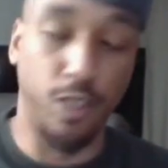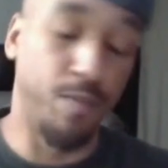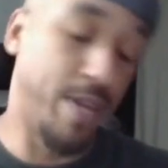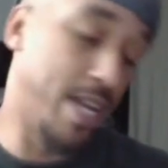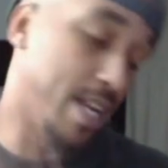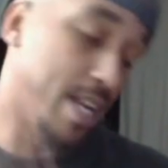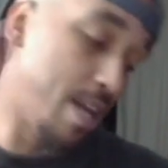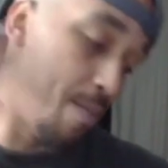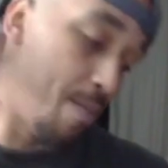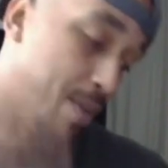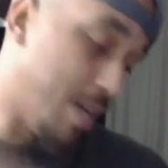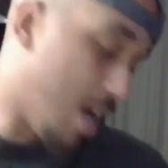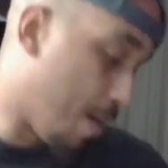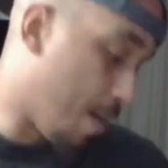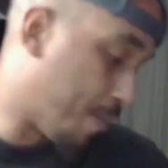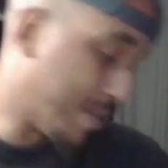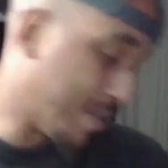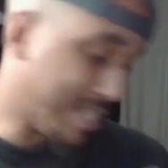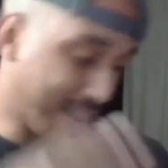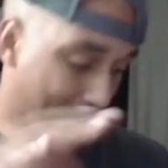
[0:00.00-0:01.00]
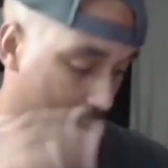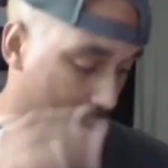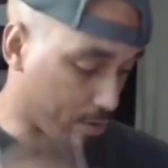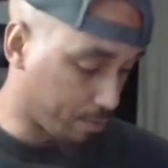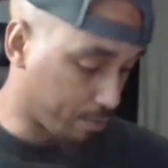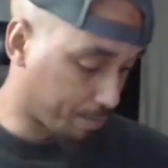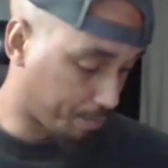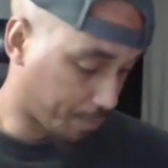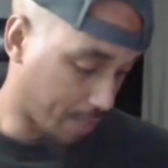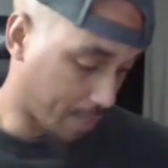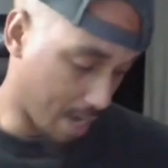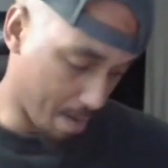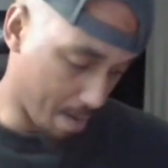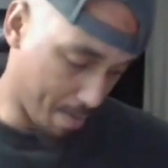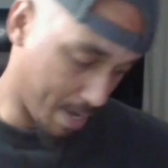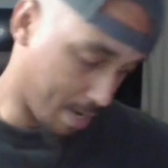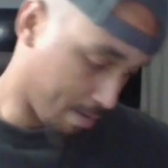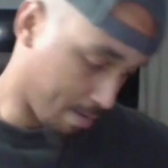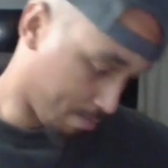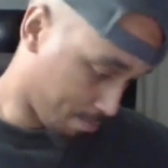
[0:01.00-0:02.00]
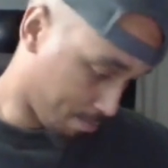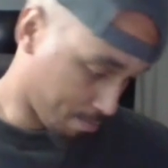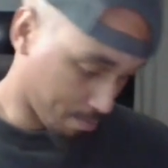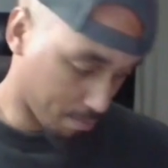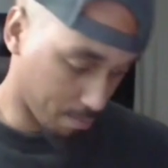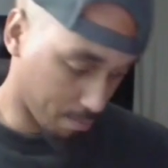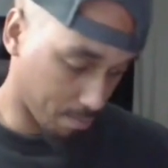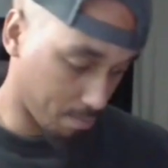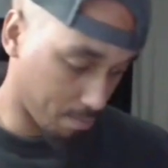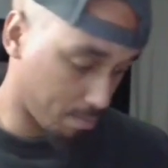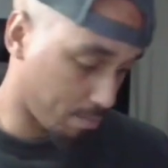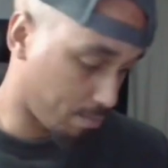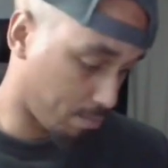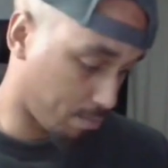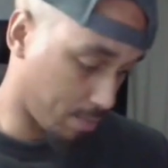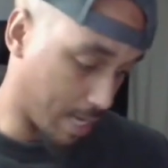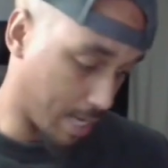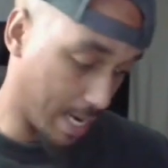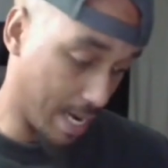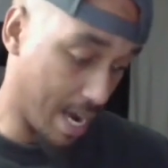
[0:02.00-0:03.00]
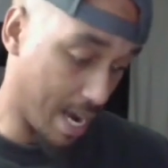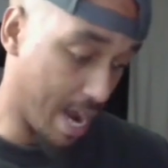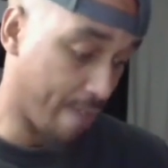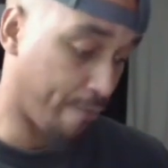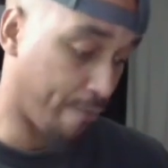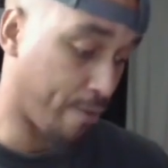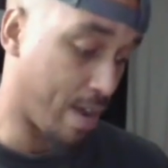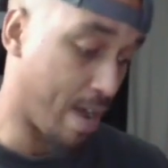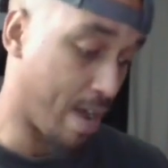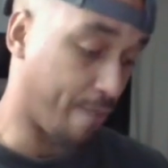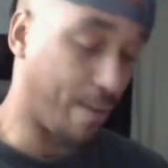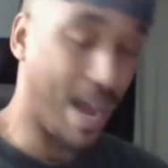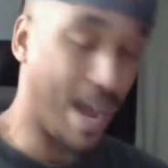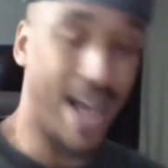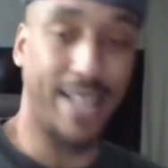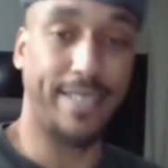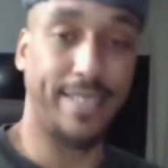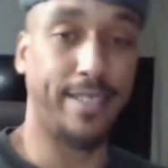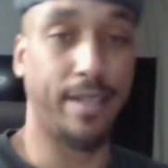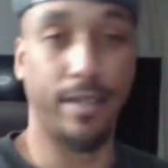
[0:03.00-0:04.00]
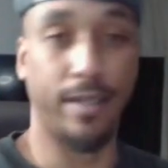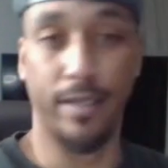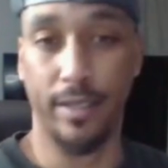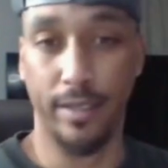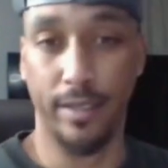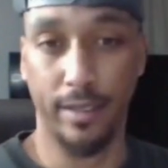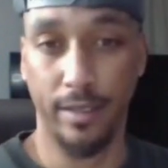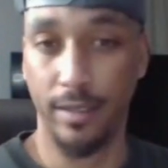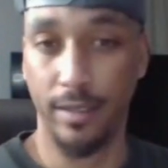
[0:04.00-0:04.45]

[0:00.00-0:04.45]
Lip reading: me. They've been up and down. You get me? And I've had to